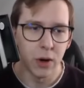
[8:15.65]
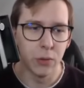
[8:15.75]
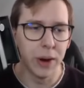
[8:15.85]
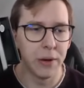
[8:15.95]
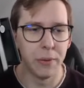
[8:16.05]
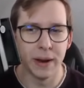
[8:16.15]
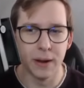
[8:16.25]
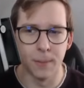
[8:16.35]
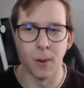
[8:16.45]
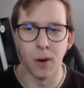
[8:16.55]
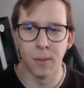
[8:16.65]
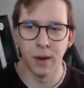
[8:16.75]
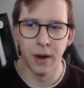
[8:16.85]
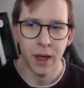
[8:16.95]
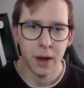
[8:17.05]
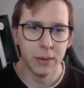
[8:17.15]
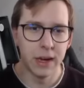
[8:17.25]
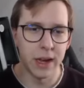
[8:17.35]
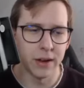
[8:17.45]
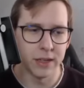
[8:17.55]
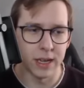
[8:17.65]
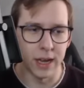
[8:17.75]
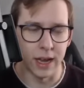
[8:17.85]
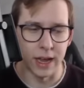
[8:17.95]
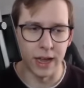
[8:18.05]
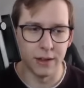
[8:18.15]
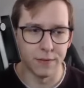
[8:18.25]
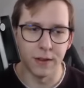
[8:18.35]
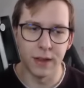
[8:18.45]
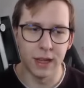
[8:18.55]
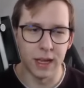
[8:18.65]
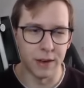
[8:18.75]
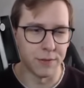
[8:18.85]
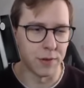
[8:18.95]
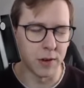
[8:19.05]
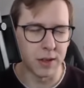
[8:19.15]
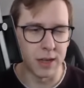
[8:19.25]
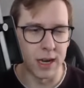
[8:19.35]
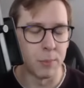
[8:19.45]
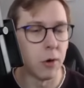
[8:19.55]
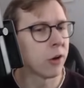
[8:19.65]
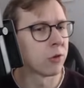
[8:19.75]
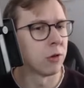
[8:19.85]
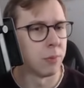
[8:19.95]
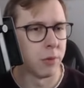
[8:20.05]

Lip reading: Really good Pokemon. We're going to have the, I forgot the name, Murkrow.